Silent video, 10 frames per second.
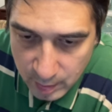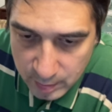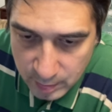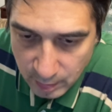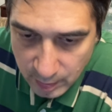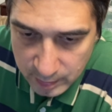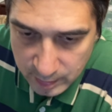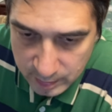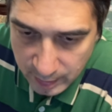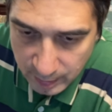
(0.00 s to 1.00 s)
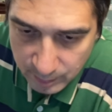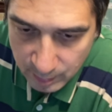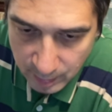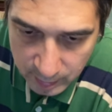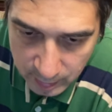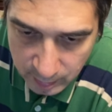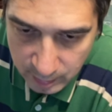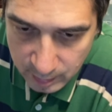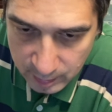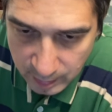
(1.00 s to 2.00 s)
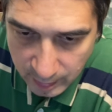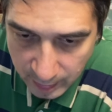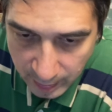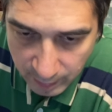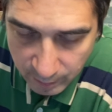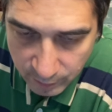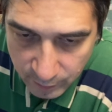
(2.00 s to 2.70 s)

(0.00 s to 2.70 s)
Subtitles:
So I'll just keep the model that I have.